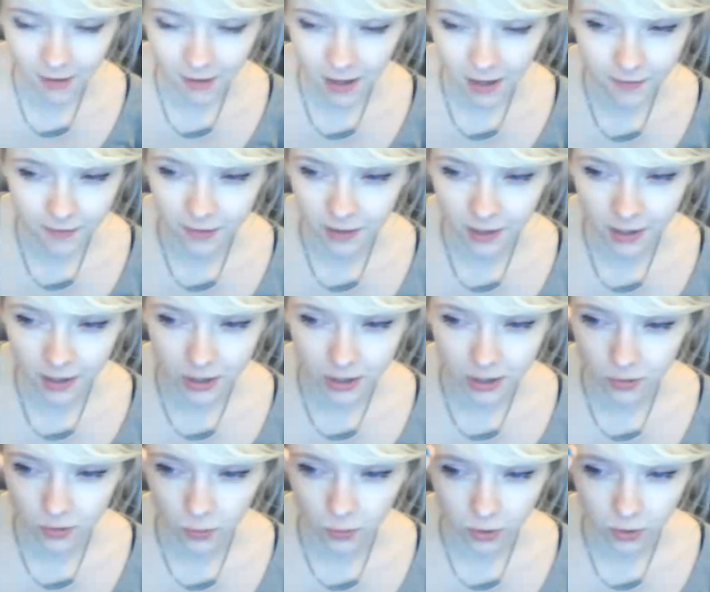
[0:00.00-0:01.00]
relevant, I
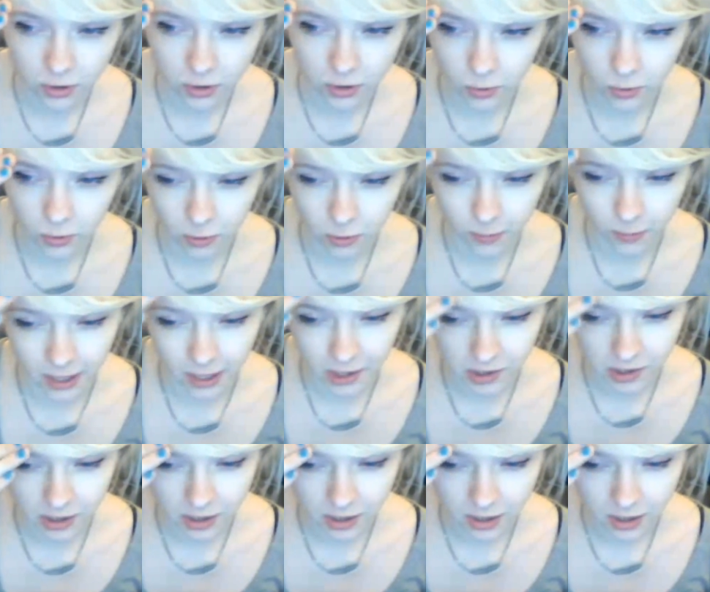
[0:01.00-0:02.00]
just want to talk about
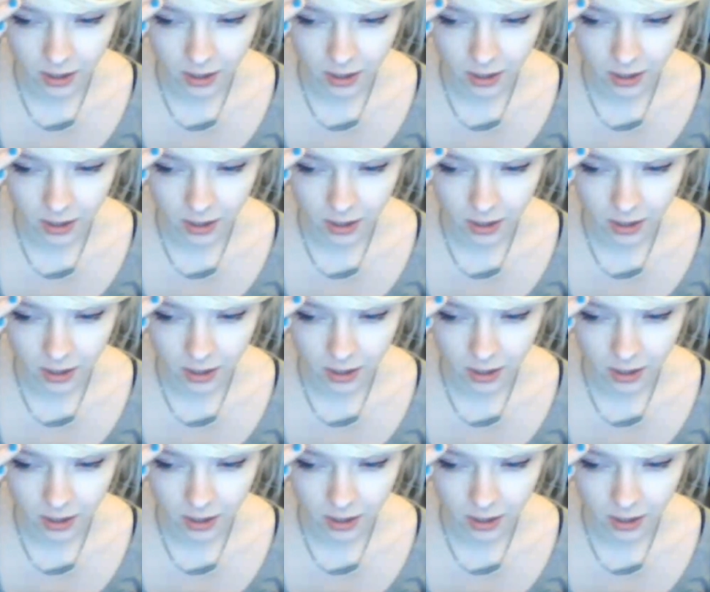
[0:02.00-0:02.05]
it.